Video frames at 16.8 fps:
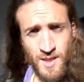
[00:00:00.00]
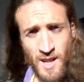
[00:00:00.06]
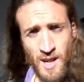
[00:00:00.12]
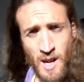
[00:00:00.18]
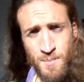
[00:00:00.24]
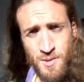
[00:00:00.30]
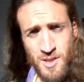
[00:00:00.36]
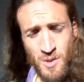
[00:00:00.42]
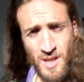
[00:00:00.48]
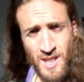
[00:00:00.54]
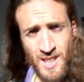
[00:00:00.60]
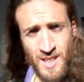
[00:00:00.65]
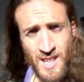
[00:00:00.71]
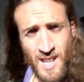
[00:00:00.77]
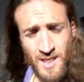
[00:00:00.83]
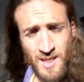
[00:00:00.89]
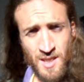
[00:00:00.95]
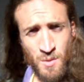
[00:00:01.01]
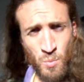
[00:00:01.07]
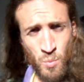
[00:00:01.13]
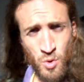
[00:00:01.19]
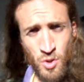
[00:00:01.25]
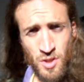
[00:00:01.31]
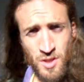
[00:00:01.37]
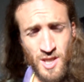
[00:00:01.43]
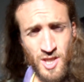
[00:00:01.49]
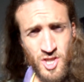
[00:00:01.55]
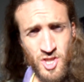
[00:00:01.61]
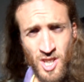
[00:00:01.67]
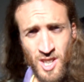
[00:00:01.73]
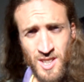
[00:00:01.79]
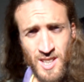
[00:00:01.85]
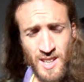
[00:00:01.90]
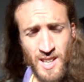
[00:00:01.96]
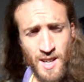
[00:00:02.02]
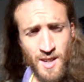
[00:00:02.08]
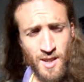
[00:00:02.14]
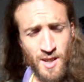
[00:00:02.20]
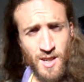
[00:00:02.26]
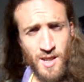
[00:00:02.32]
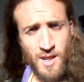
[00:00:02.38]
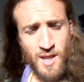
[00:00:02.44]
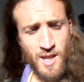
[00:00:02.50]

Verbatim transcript: They're absolutely connected and one, they're joined together.